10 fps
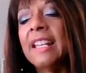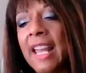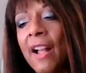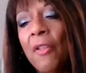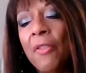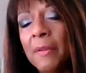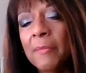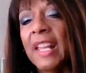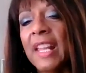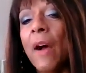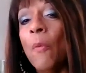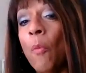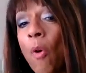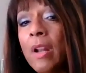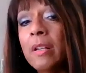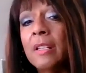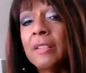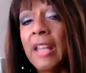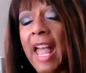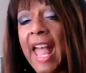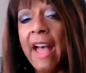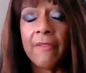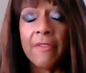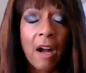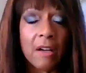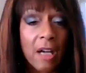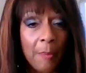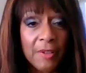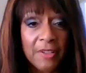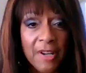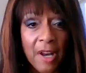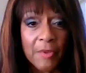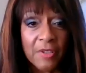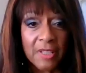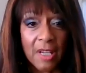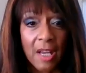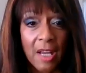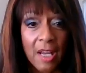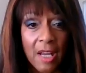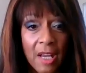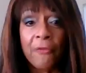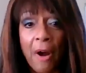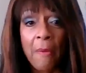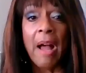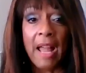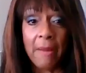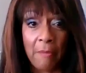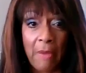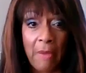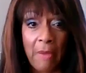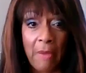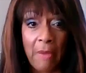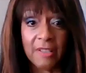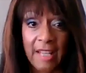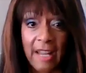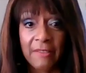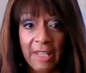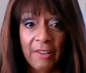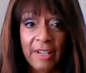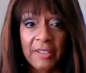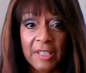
tell them that I want to have a couple of numbers done from my artists that are